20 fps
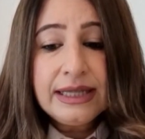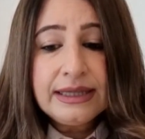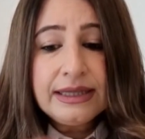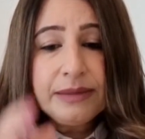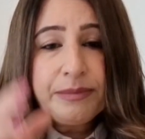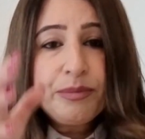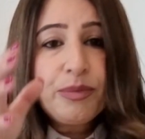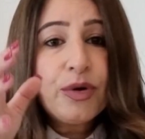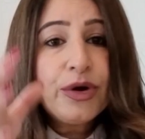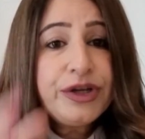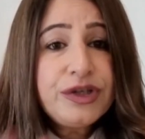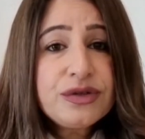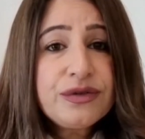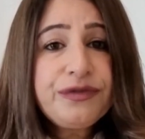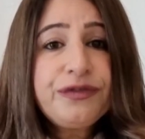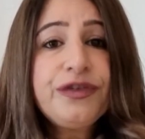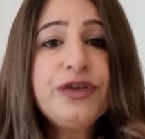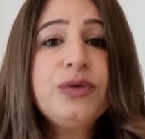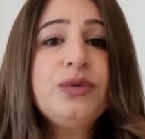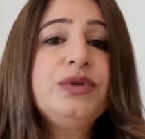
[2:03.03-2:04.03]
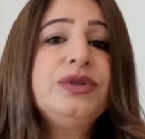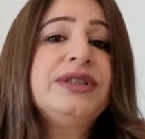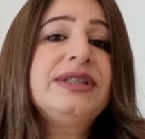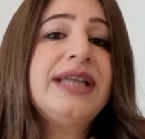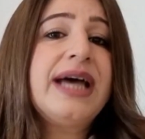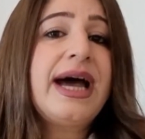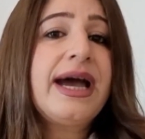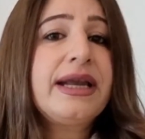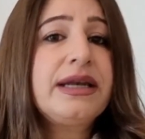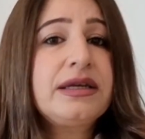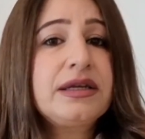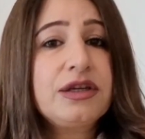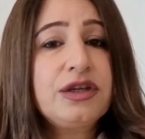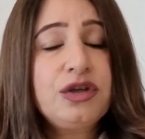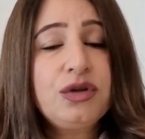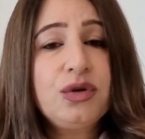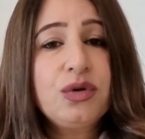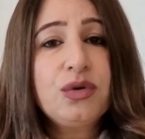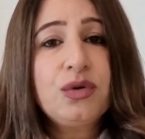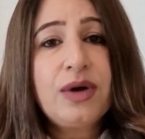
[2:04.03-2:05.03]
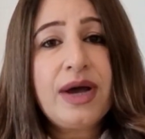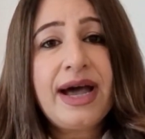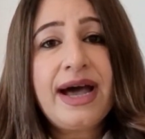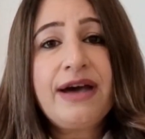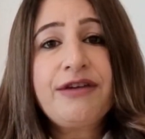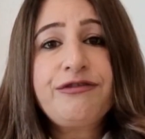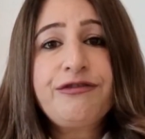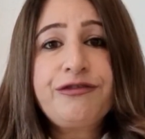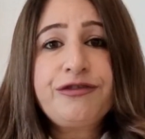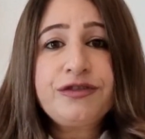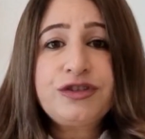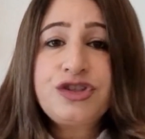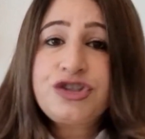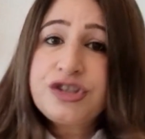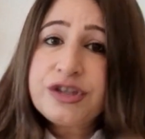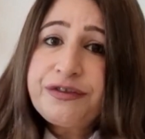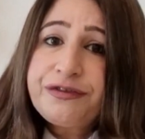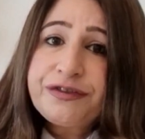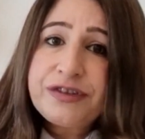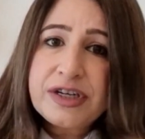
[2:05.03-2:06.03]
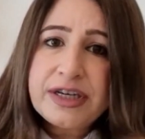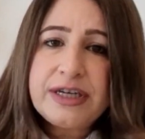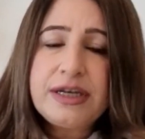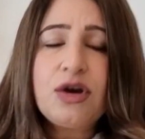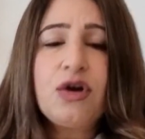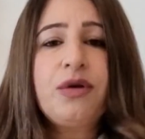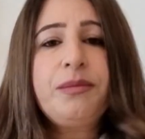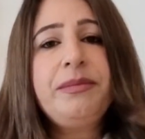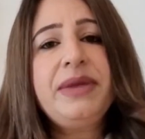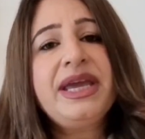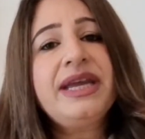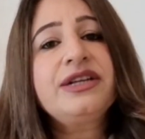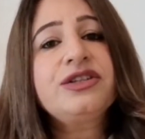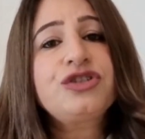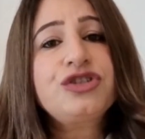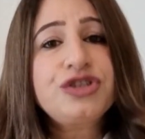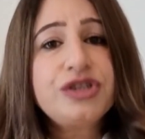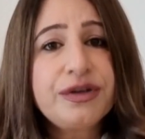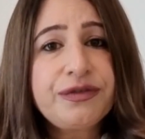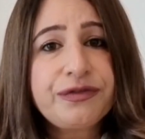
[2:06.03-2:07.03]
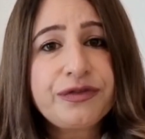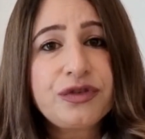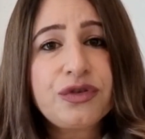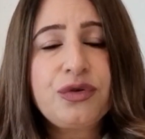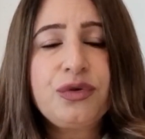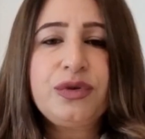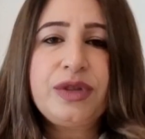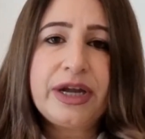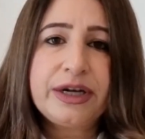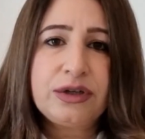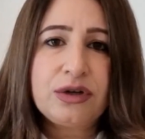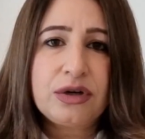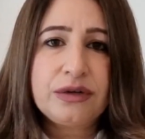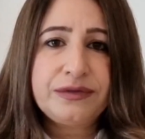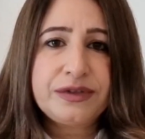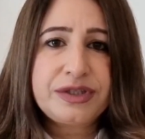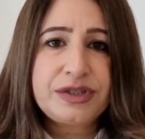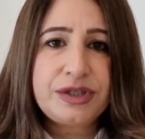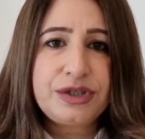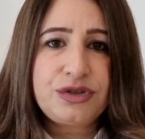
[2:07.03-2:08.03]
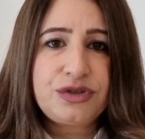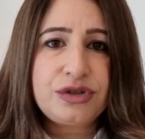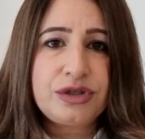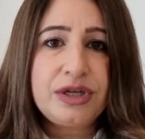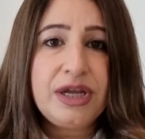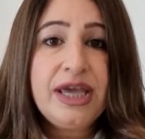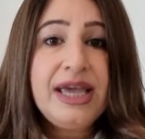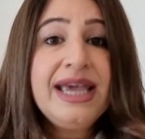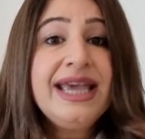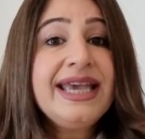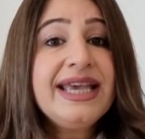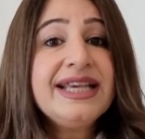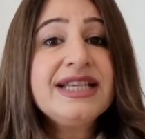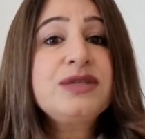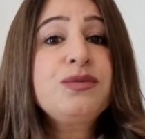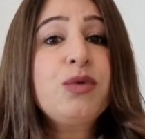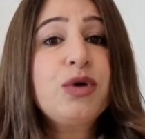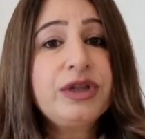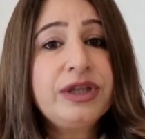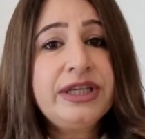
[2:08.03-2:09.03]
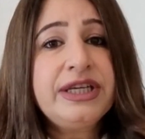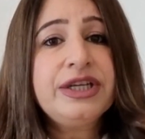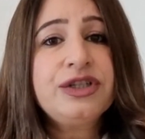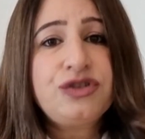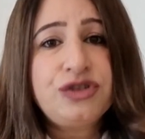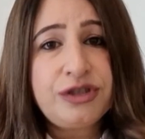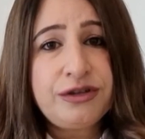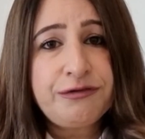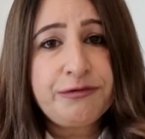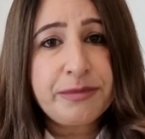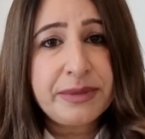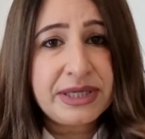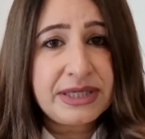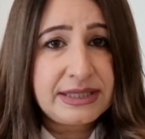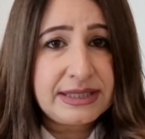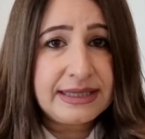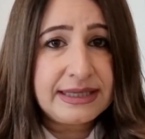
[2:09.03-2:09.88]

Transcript: the point of views that have shifted or made a shift through that conversation is what the achievement